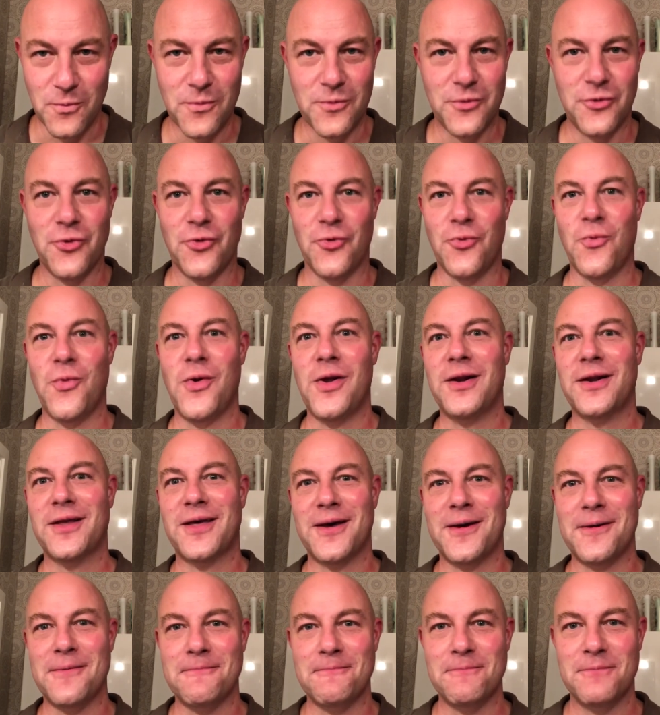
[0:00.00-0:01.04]
You're
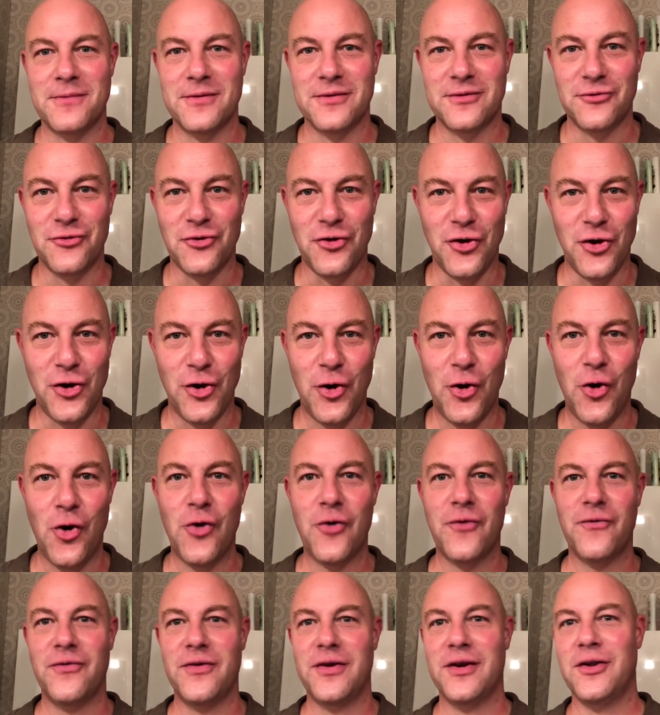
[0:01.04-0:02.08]
welcome. It's a
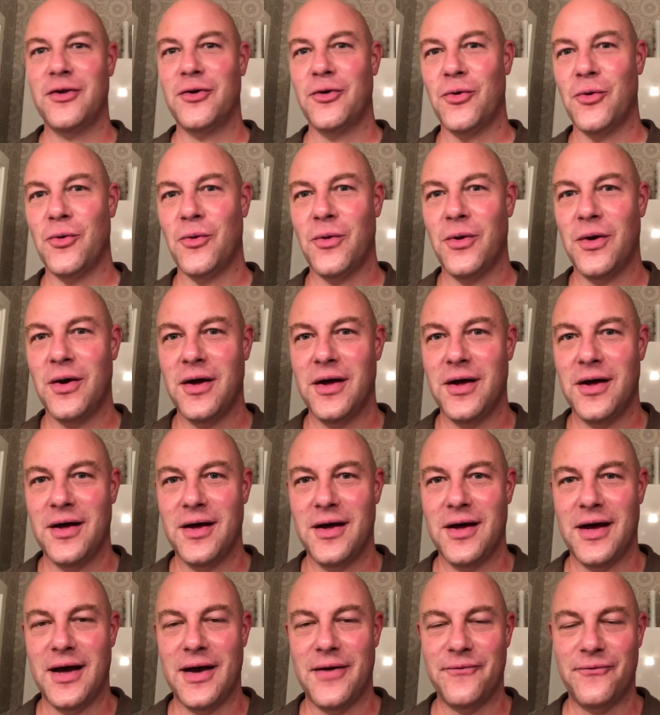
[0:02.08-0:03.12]
long video
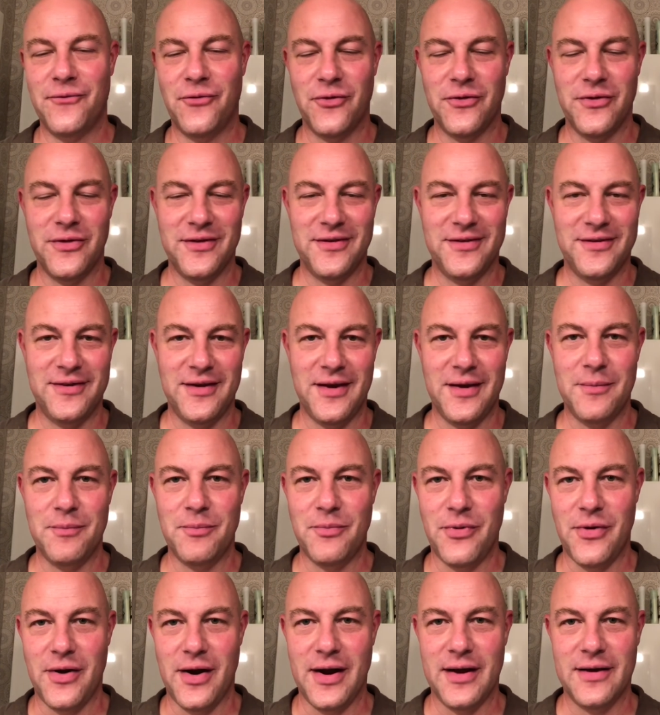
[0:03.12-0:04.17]
for the same
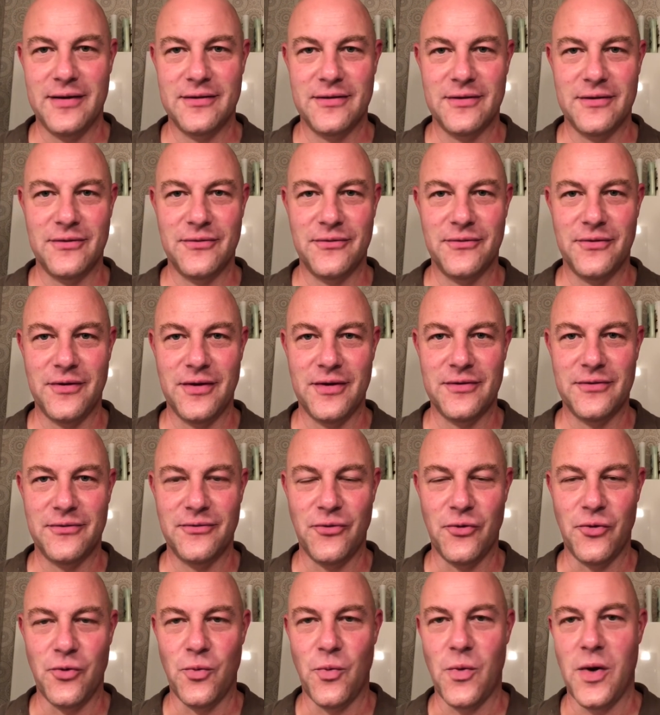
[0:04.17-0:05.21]
price as
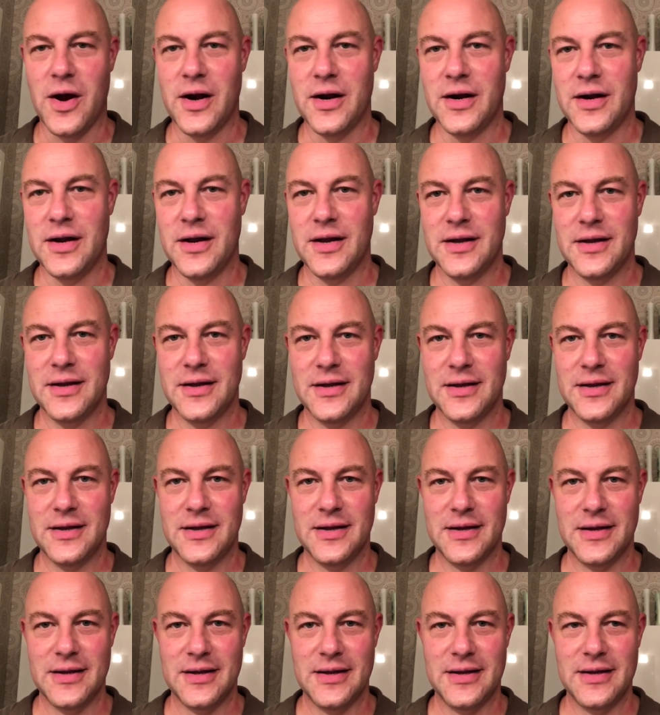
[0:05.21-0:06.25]
for one,
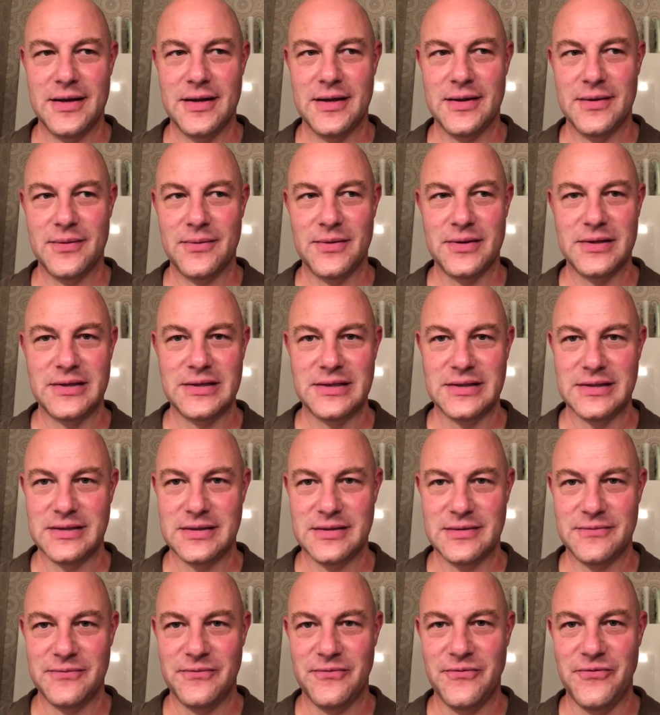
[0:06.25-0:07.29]
which
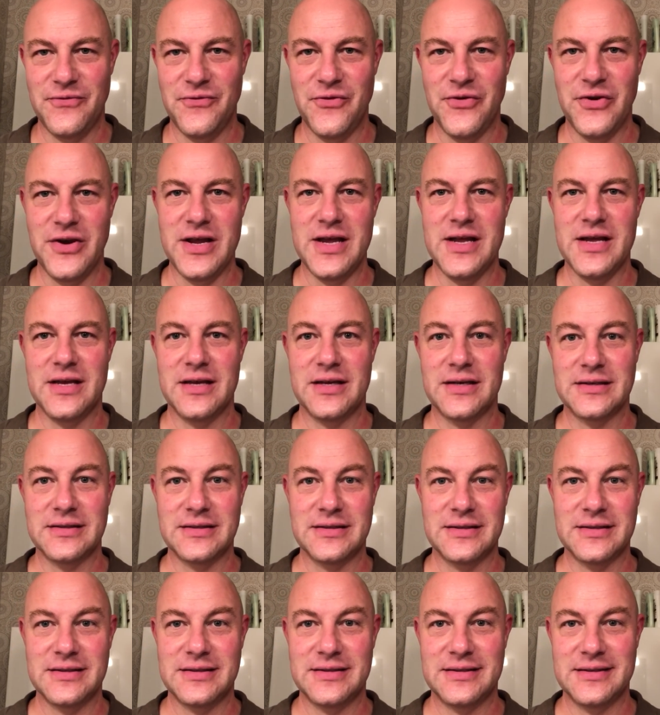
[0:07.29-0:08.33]
is free because
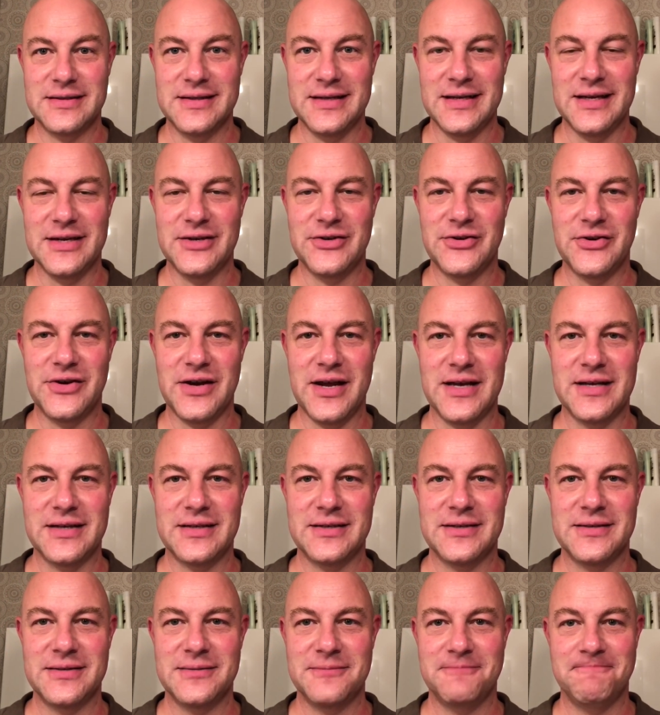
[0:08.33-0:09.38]
it's the
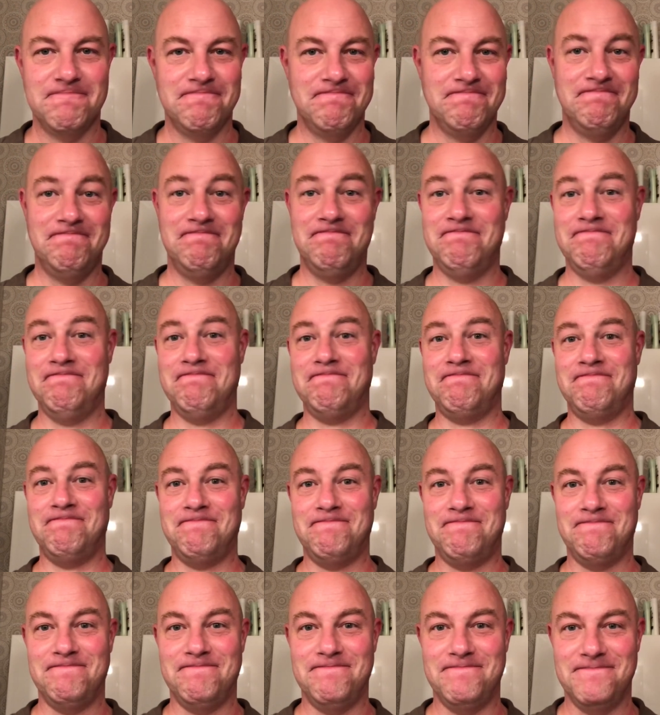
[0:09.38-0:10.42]
internet.
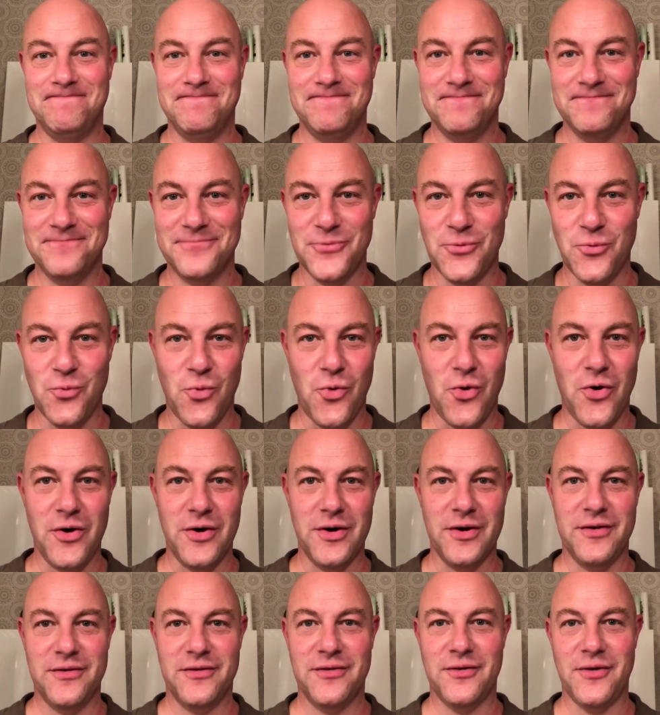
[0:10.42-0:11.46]
The world
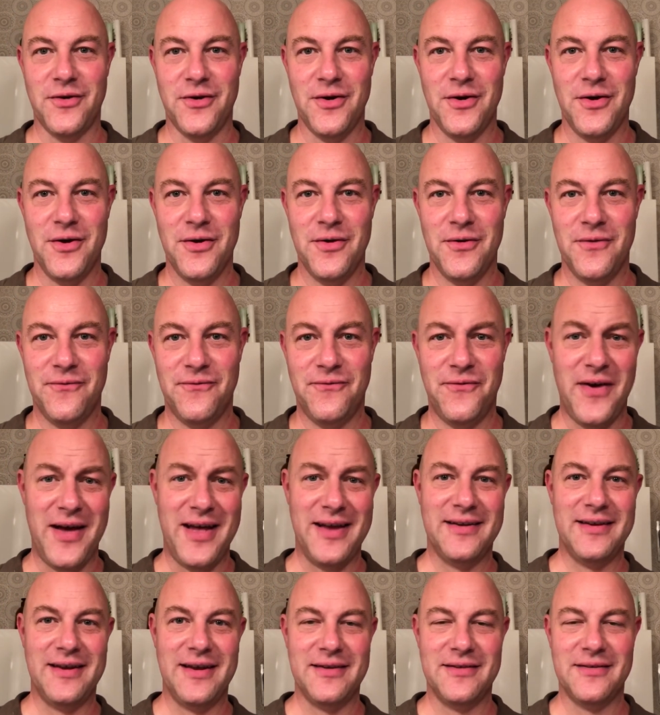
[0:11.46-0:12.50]
is a
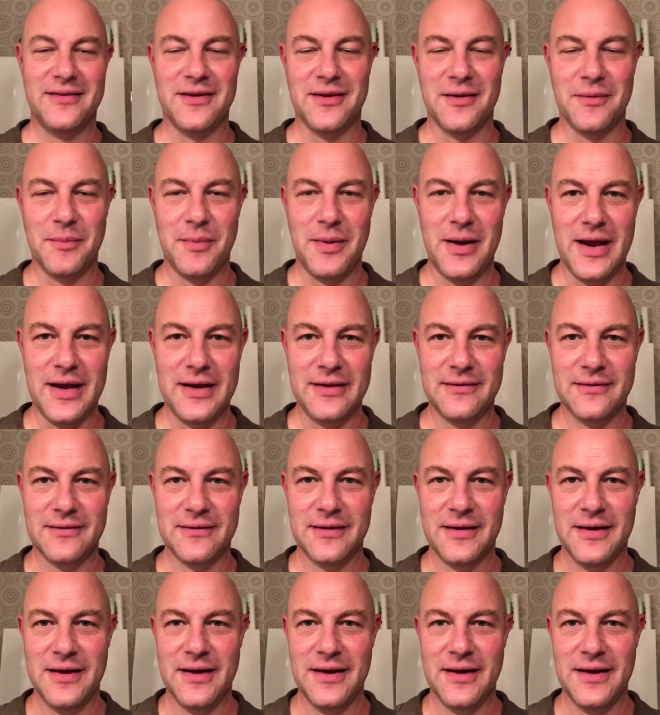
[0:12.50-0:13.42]
fantastic place.